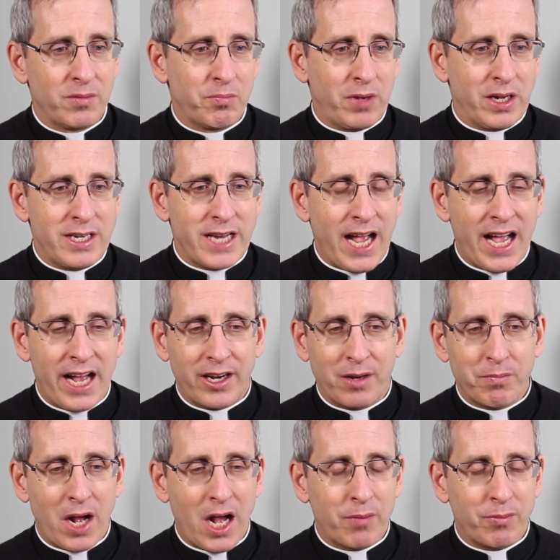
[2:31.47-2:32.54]
My dad
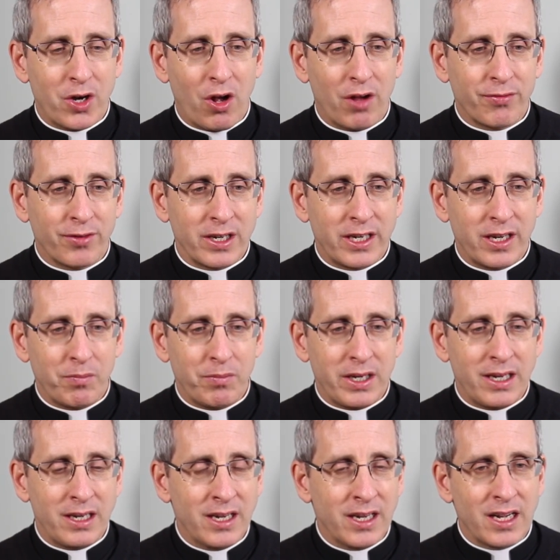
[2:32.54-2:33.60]
and mom would often give
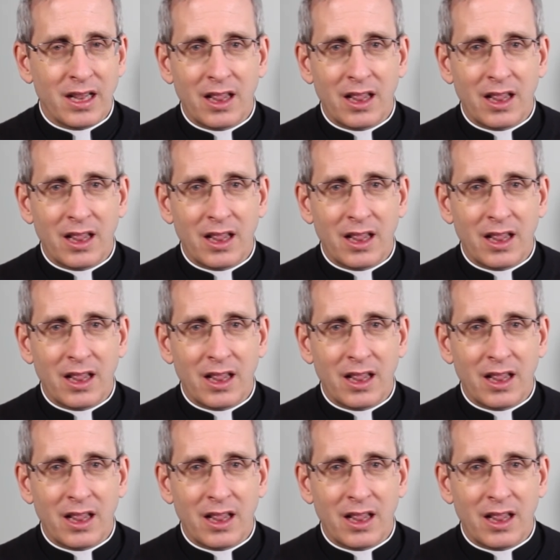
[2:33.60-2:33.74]
me